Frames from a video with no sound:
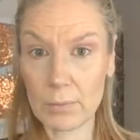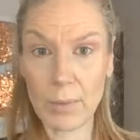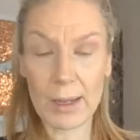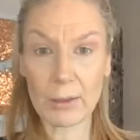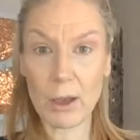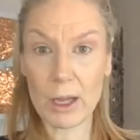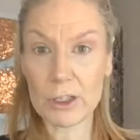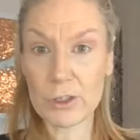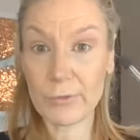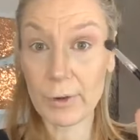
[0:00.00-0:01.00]

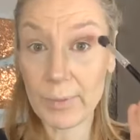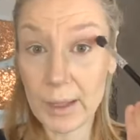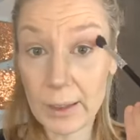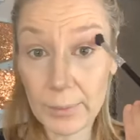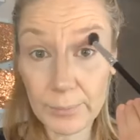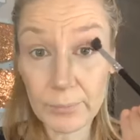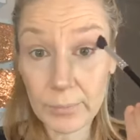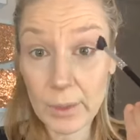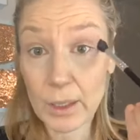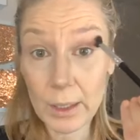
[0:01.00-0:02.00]
Biolage from there.
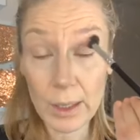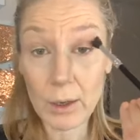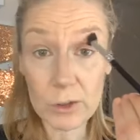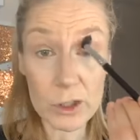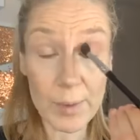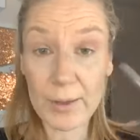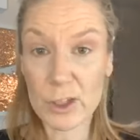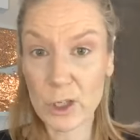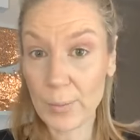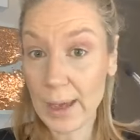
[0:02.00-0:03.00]
I just buy the
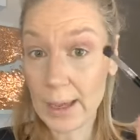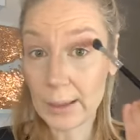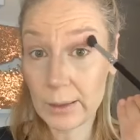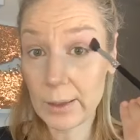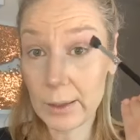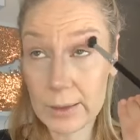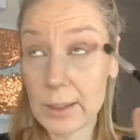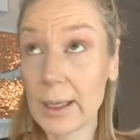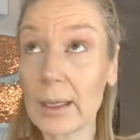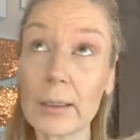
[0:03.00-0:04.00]
2-pack there. It's
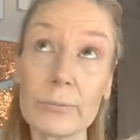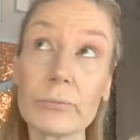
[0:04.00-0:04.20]
like